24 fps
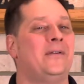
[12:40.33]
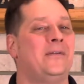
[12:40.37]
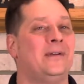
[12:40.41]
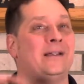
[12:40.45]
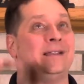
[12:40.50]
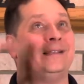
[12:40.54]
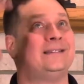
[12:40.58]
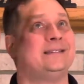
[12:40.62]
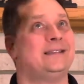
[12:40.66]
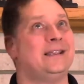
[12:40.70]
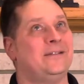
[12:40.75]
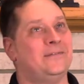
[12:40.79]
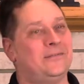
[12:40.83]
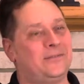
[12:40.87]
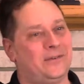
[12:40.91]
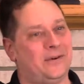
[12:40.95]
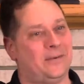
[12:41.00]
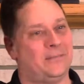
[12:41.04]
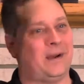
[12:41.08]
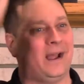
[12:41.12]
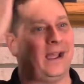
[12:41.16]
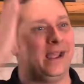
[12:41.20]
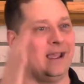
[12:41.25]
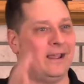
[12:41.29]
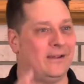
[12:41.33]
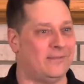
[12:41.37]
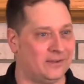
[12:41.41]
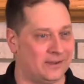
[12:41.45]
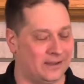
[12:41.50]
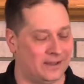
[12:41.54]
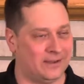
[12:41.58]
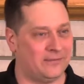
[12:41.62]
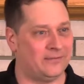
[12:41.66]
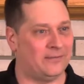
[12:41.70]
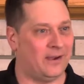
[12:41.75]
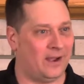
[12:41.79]
received from my
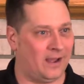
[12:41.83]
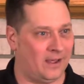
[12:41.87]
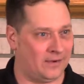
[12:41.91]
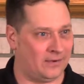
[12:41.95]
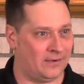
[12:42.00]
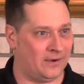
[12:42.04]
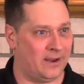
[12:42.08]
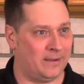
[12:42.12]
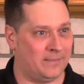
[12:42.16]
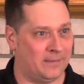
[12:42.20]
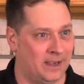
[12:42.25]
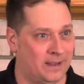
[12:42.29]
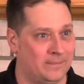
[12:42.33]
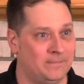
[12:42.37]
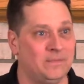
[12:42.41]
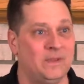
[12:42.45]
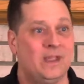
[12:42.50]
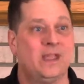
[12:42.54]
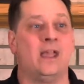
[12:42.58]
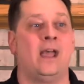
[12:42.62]
Heavenly Father. Amen.